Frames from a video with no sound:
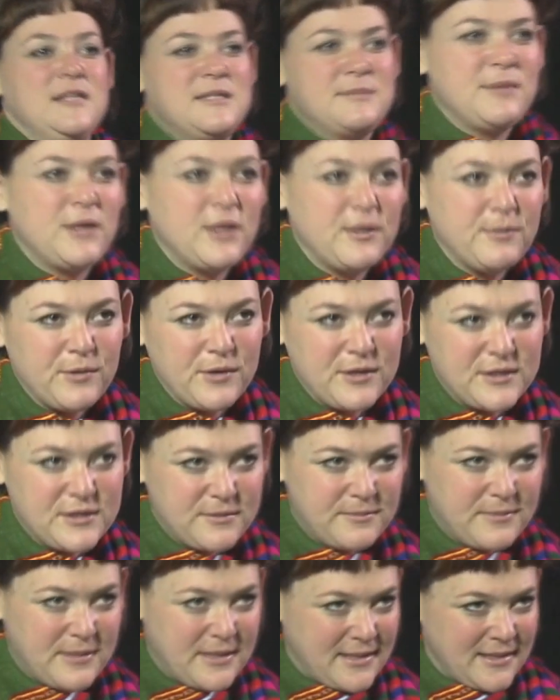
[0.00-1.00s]
smaller, more
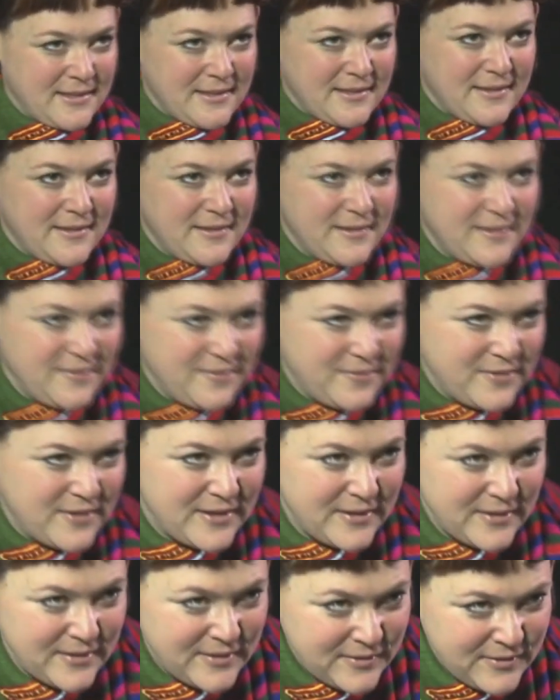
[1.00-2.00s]
intimate
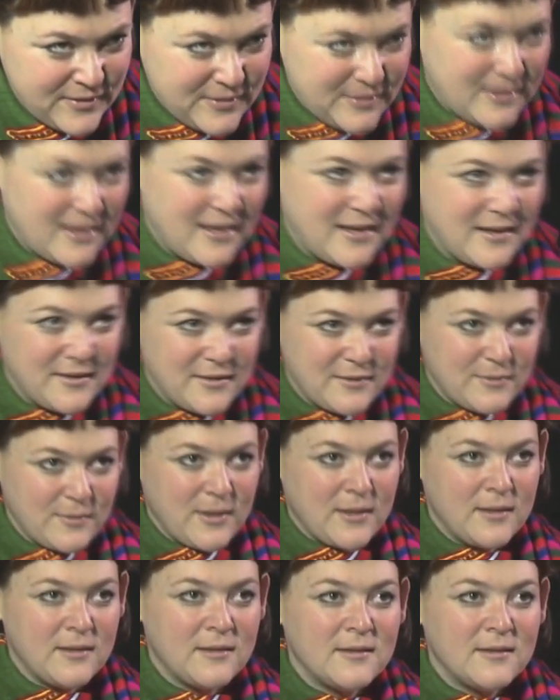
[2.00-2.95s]
venues, as well.